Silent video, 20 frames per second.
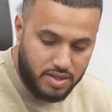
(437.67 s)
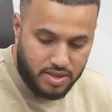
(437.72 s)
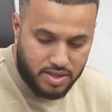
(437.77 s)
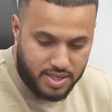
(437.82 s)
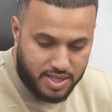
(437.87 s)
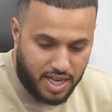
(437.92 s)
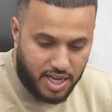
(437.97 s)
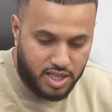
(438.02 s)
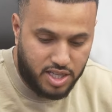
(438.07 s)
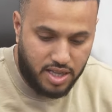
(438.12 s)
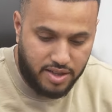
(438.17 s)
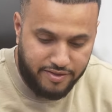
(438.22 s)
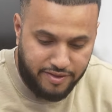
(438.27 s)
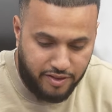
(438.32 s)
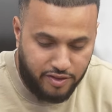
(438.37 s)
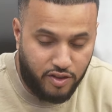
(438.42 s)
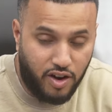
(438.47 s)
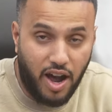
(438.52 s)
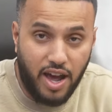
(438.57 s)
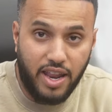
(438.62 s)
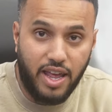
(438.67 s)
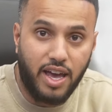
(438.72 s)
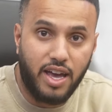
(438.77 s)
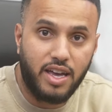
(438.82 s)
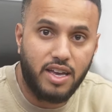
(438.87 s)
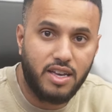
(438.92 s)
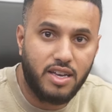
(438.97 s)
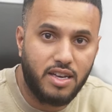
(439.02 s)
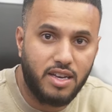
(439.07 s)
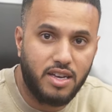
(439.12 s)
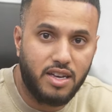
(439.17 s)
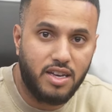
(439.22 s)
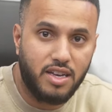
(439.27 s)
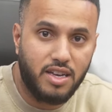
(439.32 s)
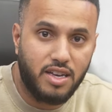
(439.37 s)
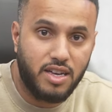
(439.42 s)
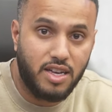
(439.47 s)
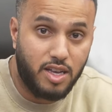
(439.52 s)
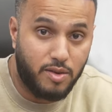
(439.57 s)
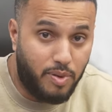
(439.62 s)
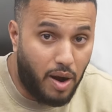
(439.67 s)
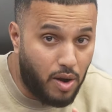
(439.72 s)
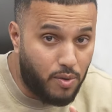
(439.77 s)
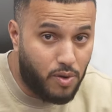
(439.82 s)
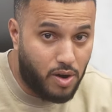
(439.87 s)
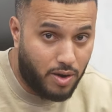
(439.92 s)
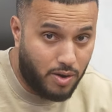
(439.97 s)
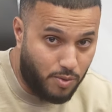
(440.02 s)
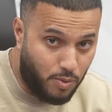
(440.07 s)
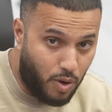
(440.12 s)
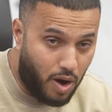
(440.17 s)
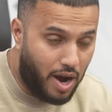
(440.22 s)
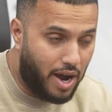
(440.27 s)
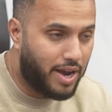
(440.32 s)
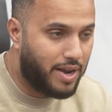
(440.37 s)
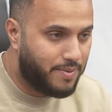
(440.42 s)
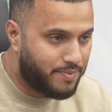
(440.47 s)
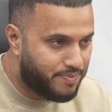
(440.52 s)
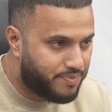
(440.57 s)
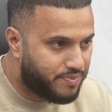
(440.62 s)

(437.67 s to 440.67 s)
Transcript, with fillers: scheduling for Friday. You're probably wondering why.